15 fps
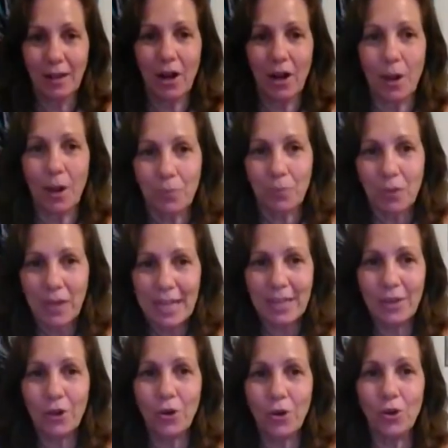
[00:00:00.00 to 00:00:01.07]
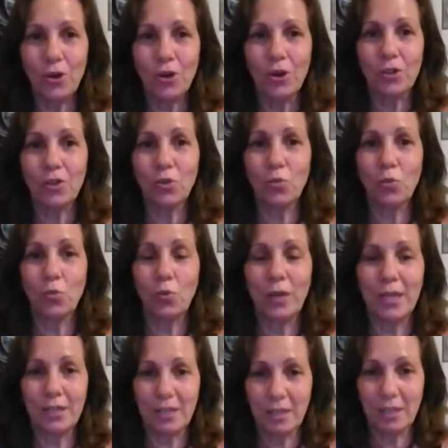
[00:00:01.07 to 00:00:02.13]
our planet Earth,
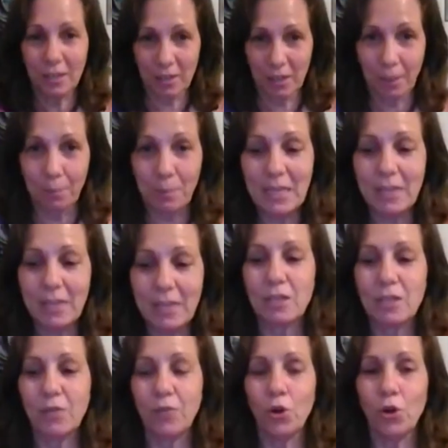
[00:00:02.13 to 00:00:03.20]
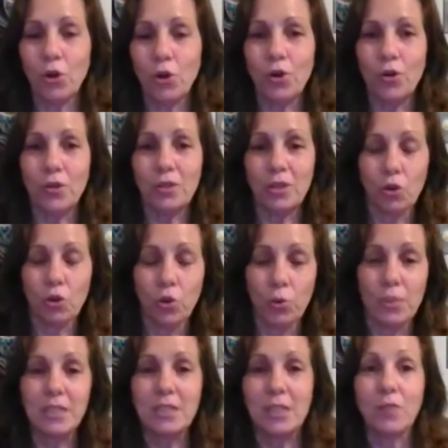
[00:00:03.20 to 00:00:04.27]
with the beings of Earth, the
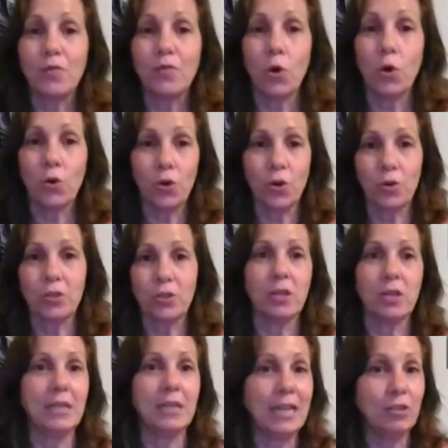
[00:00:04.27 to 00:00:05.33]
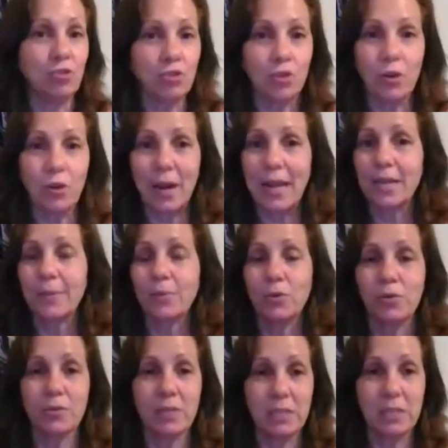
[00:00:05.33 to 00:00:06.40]
grids of Earth, the nature
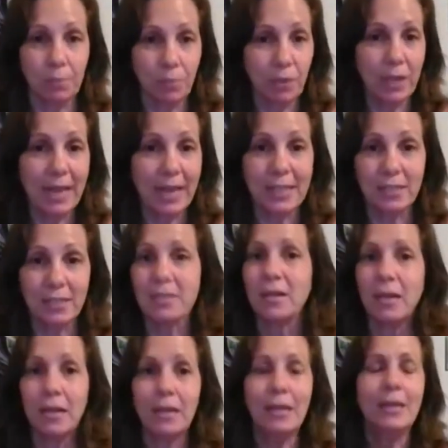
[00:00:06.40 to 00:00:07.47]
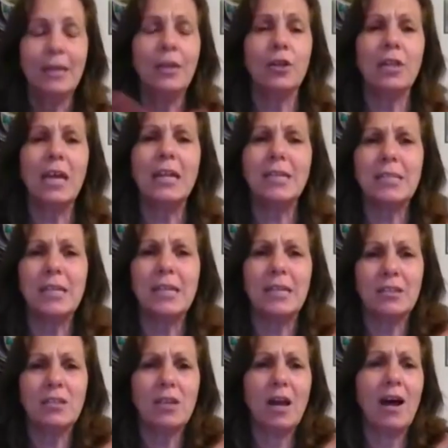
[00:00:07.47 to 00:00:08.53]
animals, the plants, you know, that is an
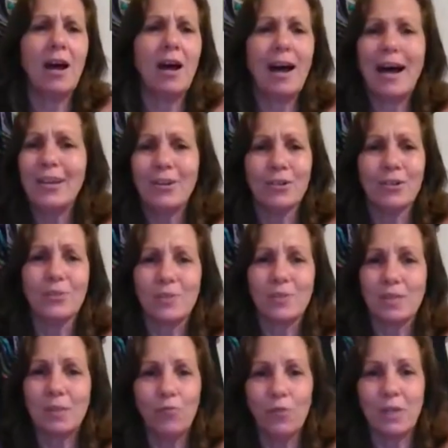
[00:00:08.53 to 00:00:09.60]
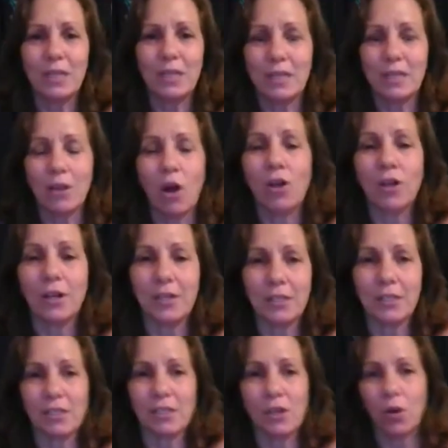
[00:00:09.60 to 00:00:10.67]
entire symphony all on
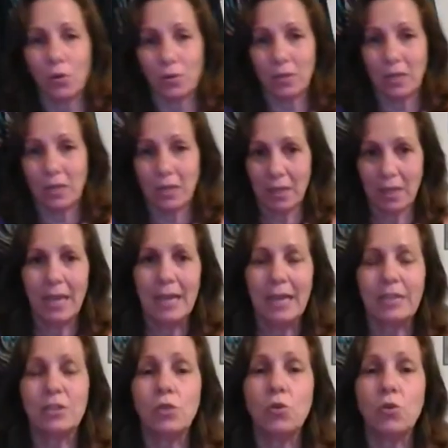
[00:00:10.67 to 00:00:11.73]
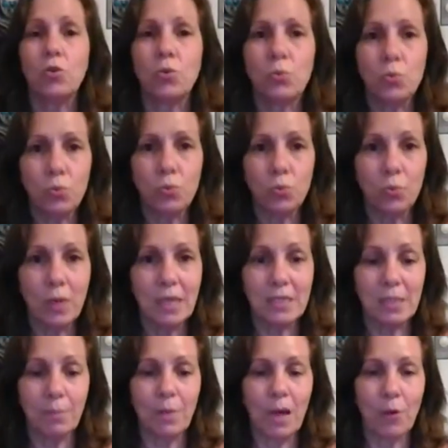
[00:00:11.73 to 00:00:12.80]
its own. It's
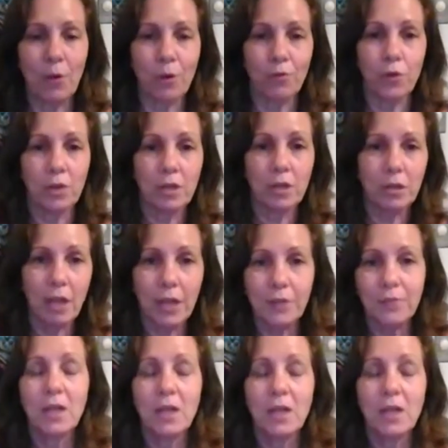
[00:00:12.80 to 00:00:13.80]
crazy powerful and a lot of